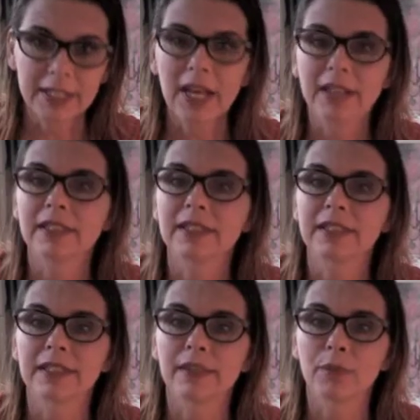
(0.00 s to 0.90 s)
Yes,
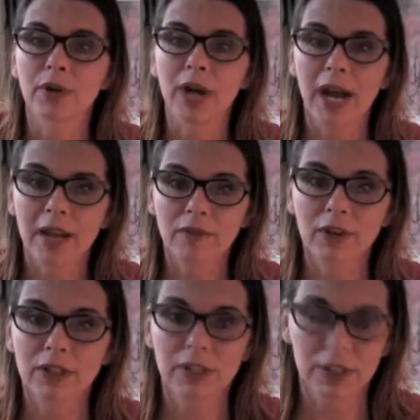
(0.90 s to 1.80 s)
it's the Pride
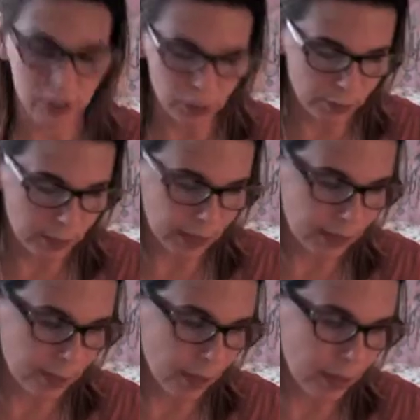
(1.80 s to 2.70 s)
versus
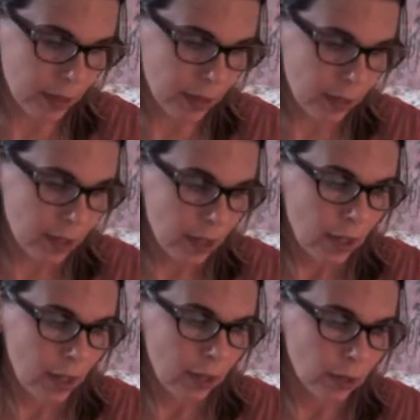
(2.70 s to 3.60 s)
Humility Month.
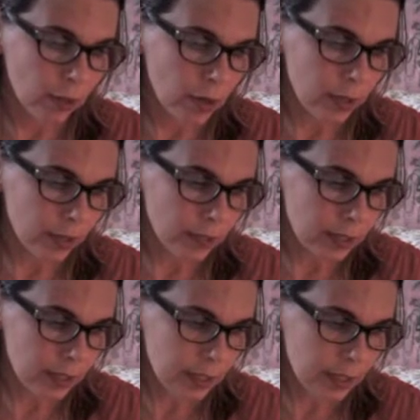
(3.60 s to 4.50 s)

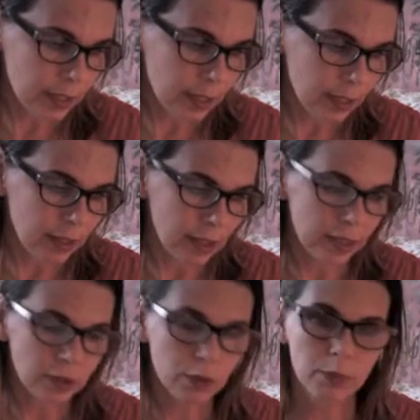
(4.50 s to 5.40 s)
Loyalty, the
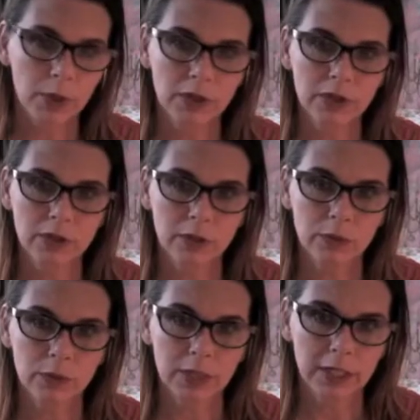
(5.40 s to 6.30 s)

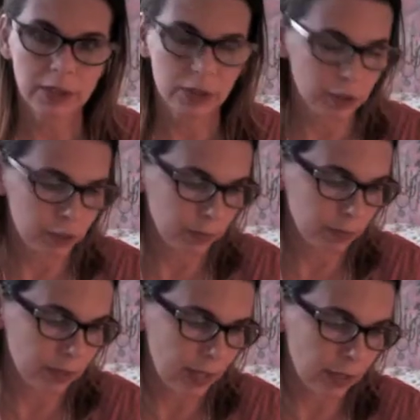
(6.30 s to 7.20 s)
interpersonal
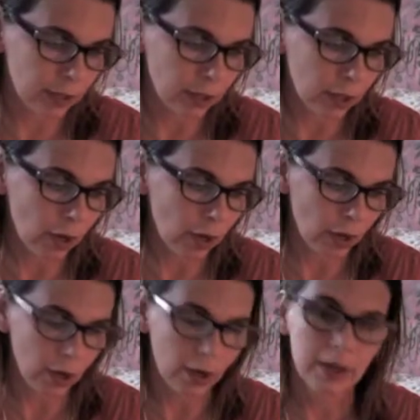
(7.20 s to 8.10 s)
relationships, and the
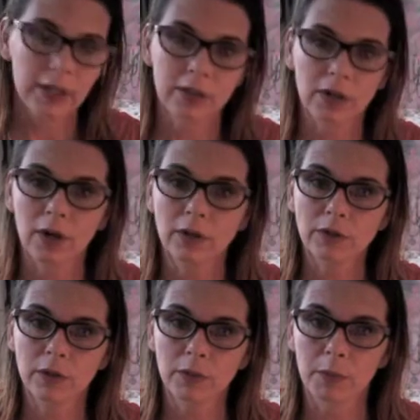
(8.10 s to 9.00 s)
law. It's
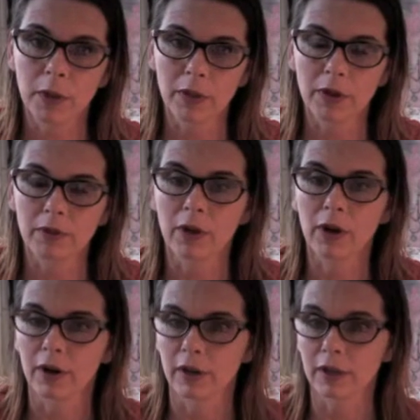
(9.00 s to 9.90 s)
also the month of the
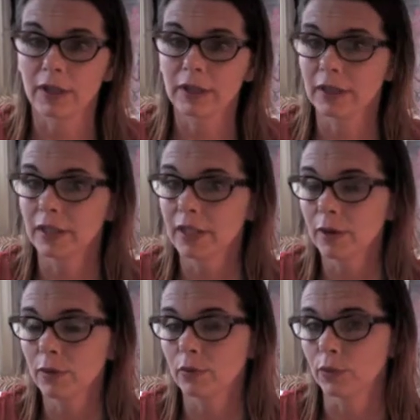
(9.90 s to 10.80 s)
heart.
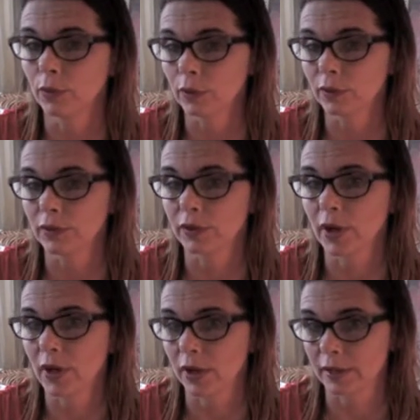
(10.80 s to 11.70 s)
Leo rules the
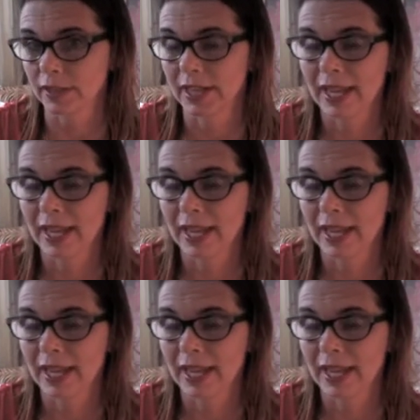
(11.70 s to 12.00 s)
heart.